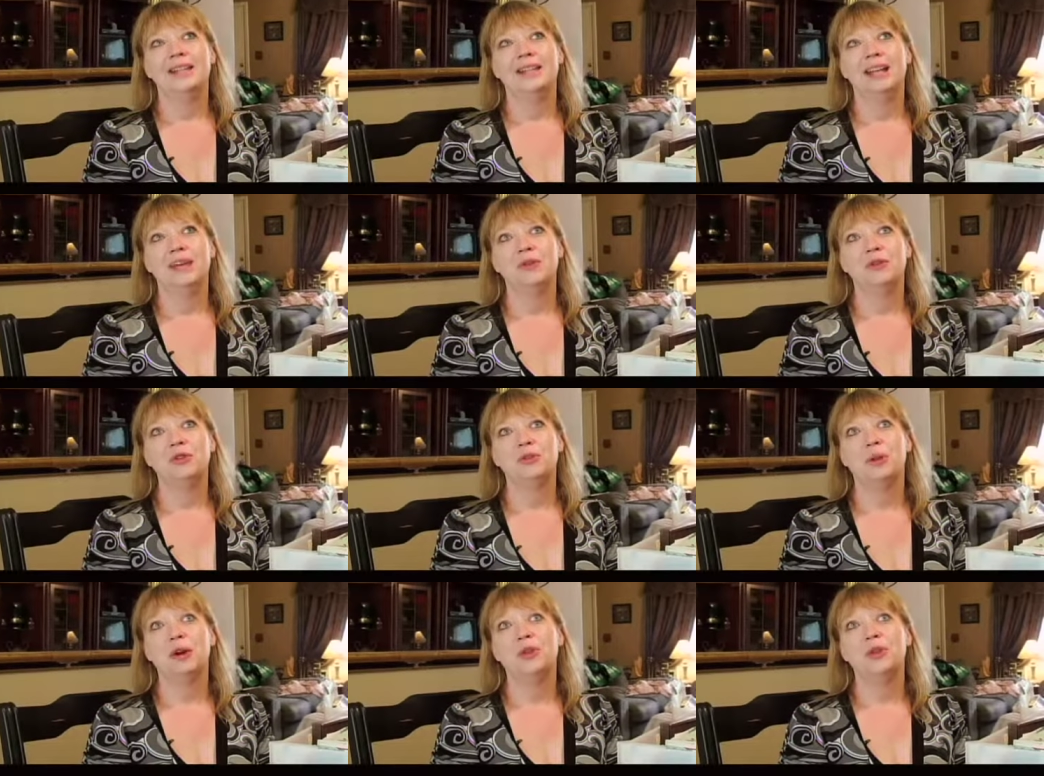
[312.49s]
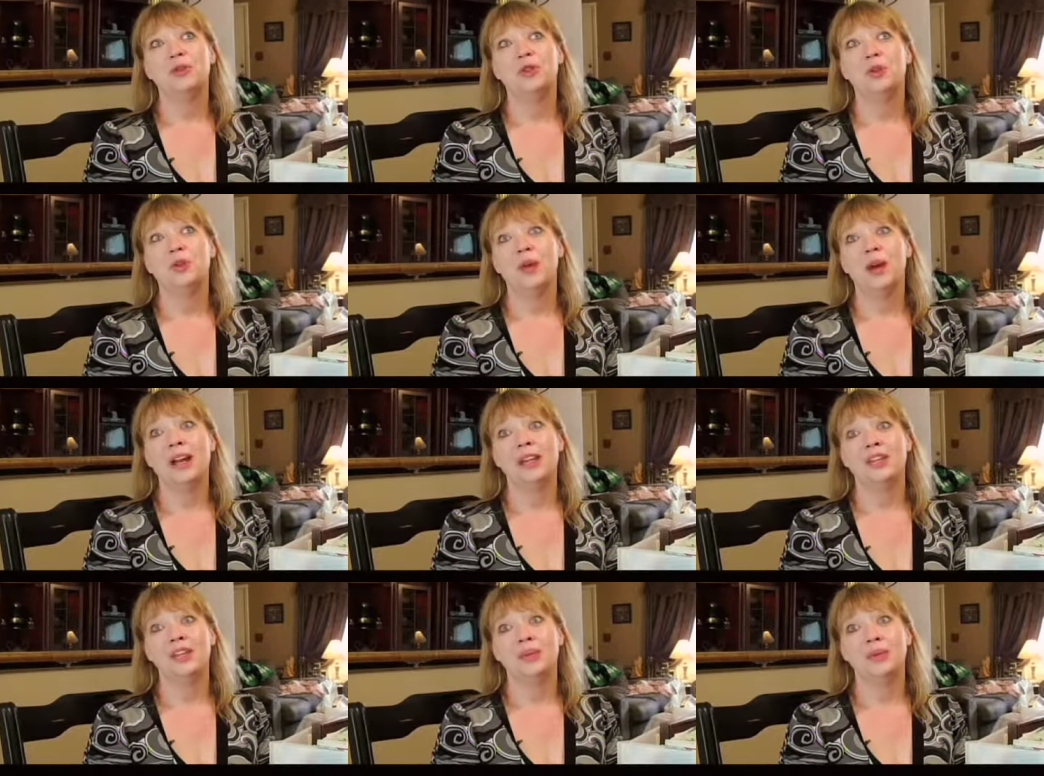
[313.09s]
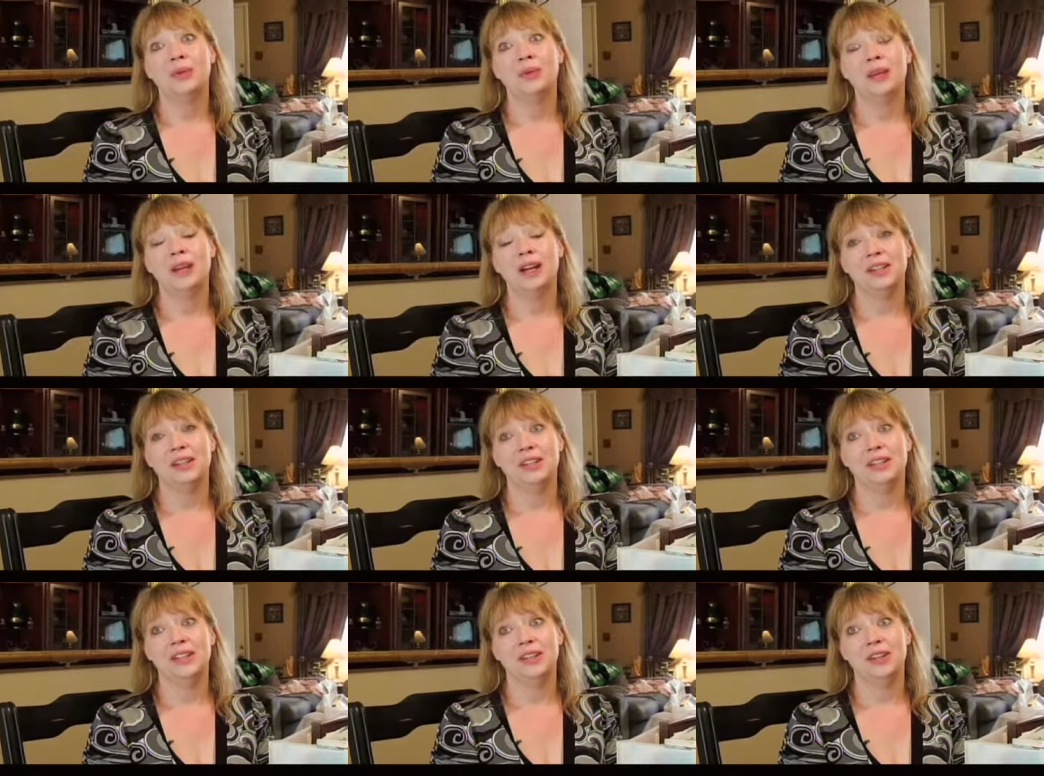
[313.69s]
he was supposed to wait until we went out
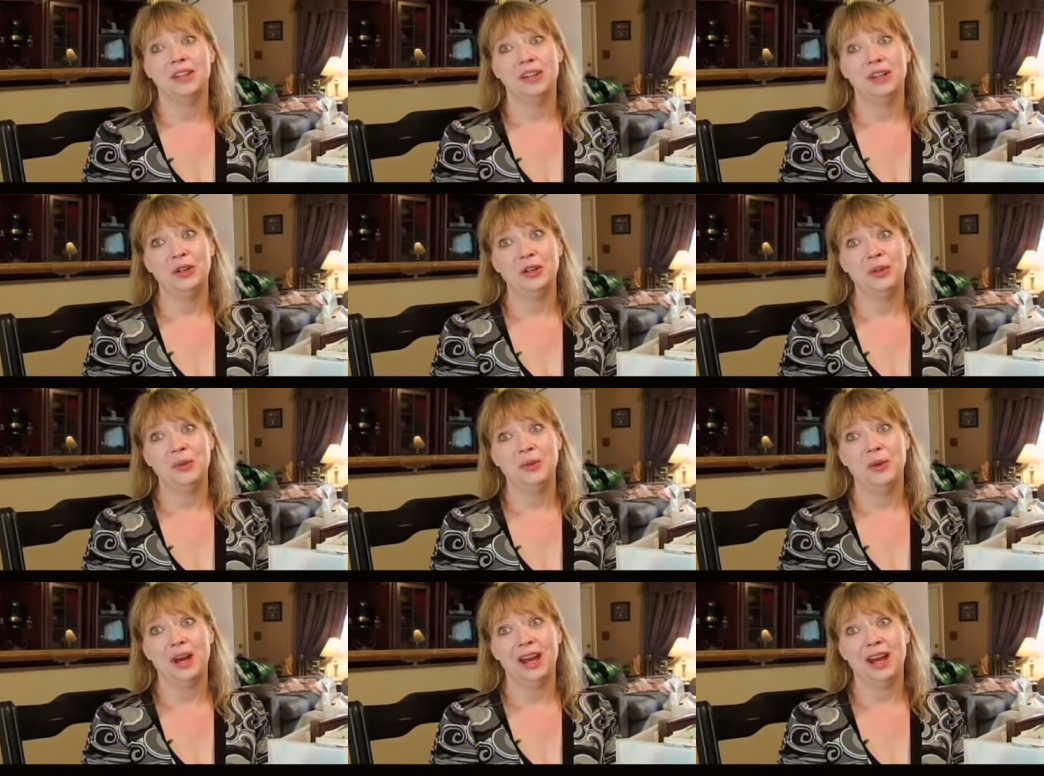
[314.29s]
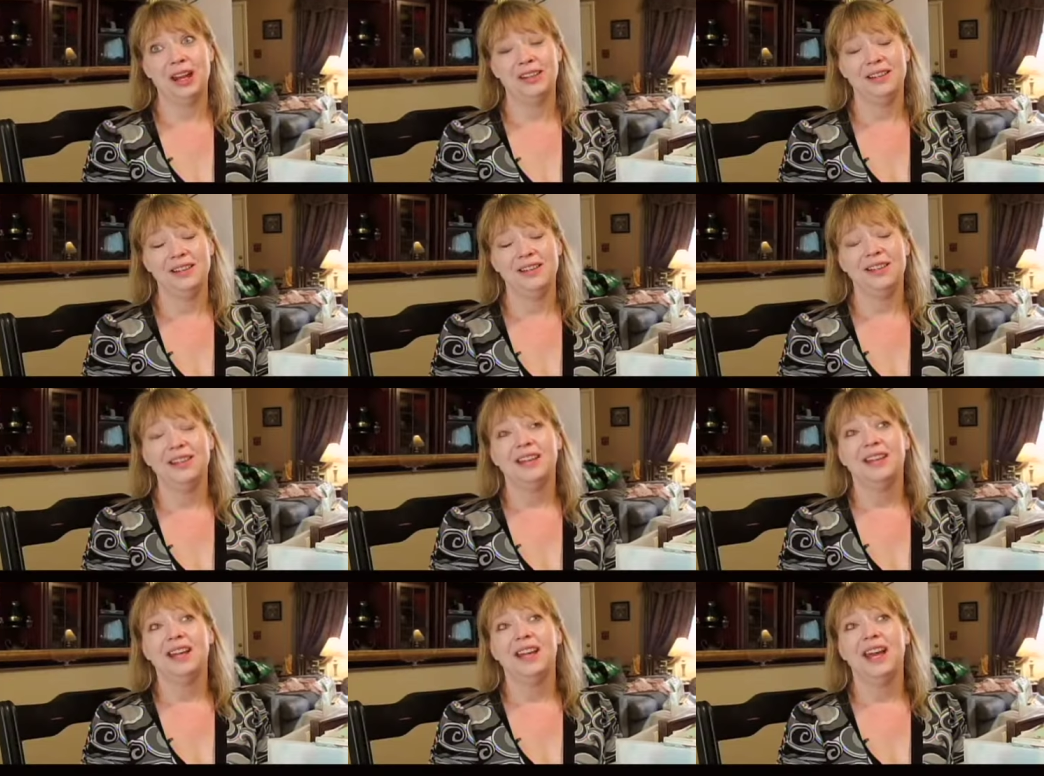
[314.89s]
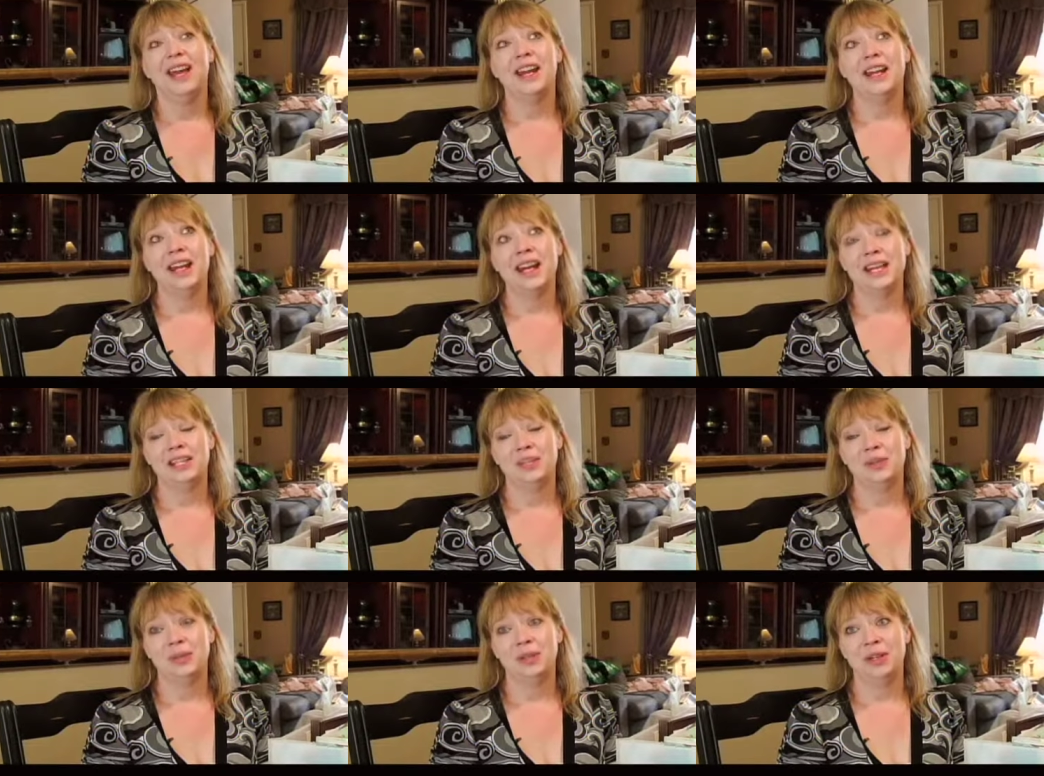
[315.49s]
to dinner and he couldn't wait and he
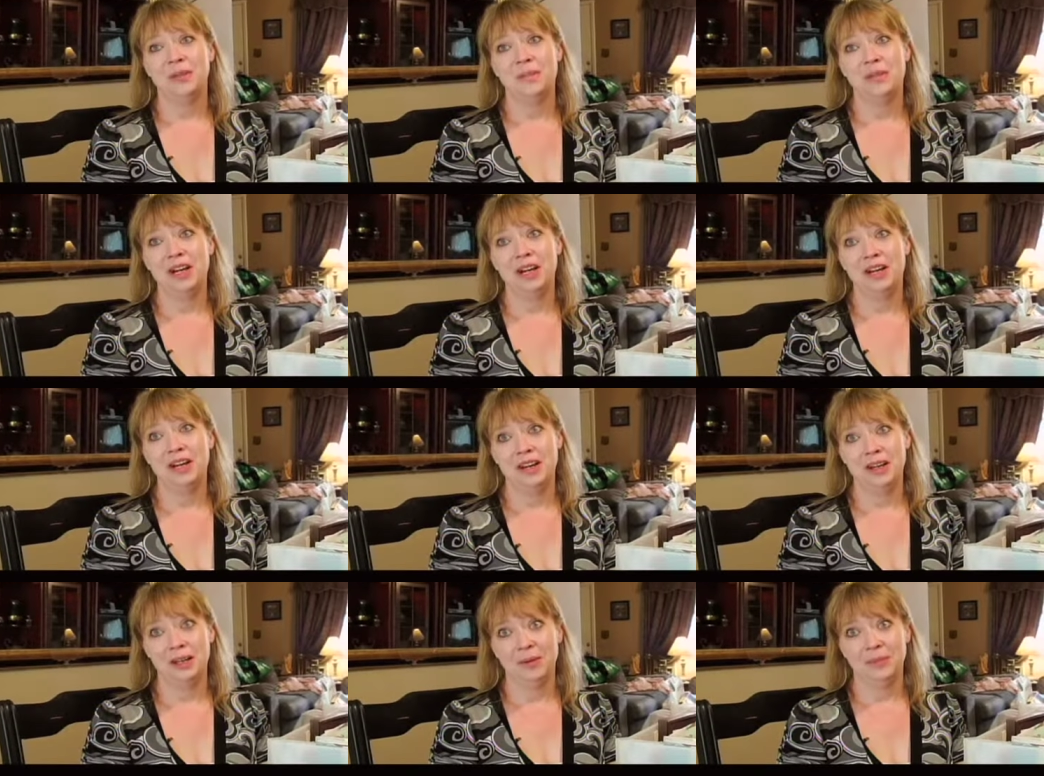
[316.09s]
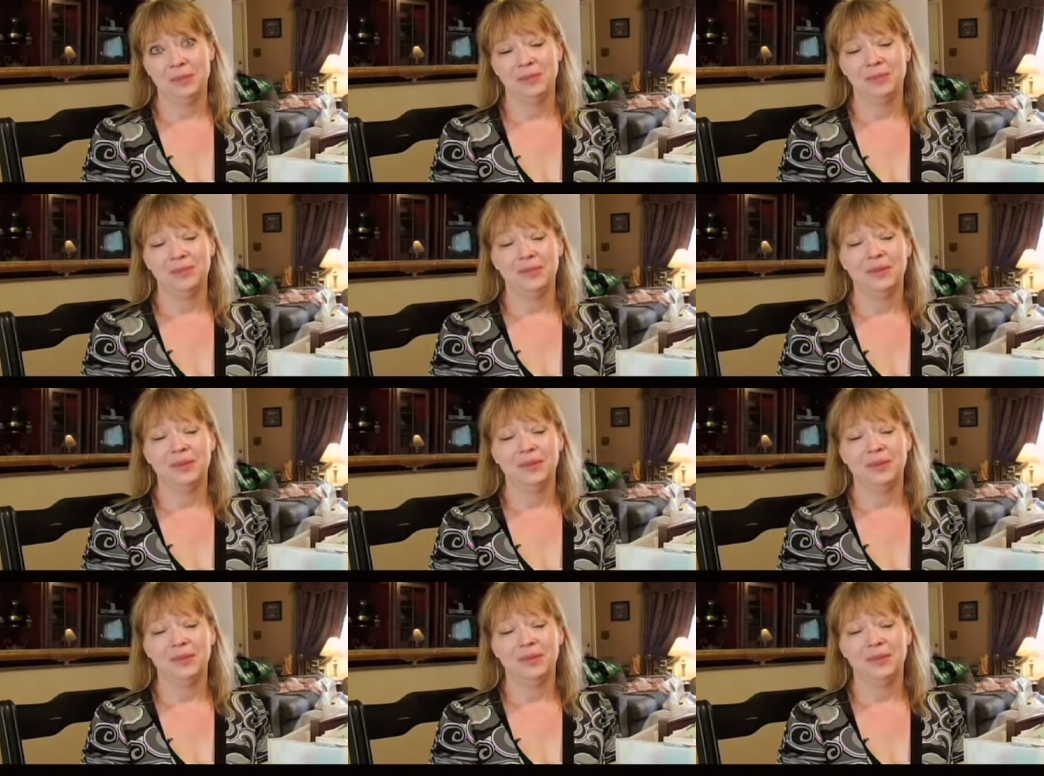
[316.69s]
asked me to marry him.